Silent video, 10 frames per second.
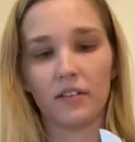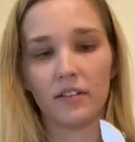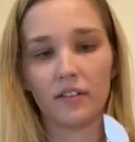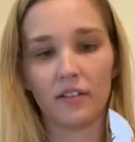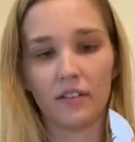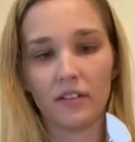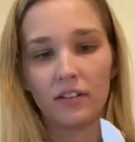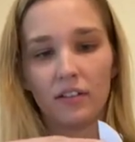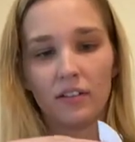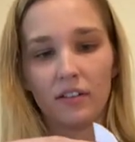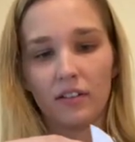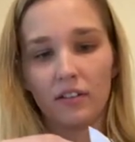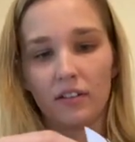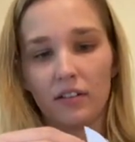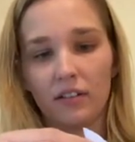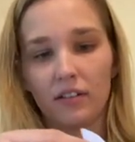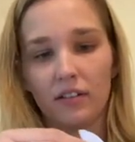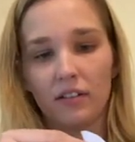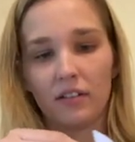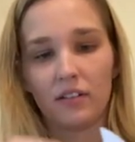
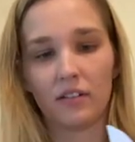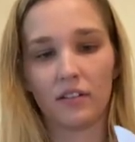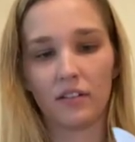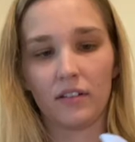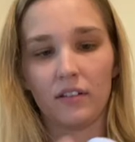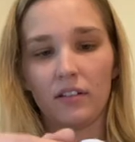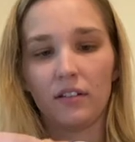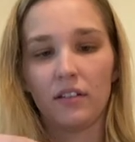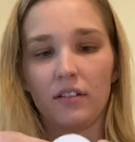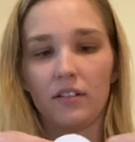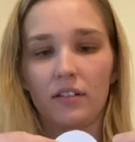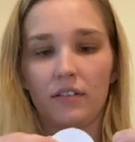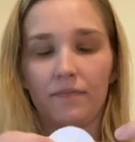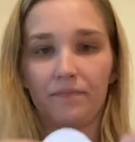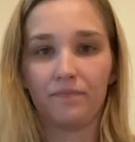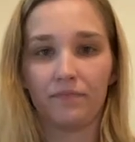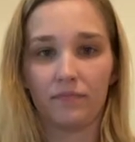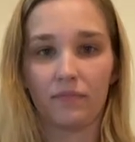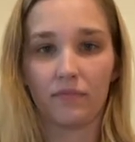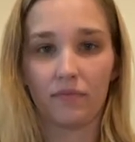
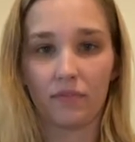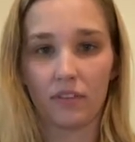[no speech]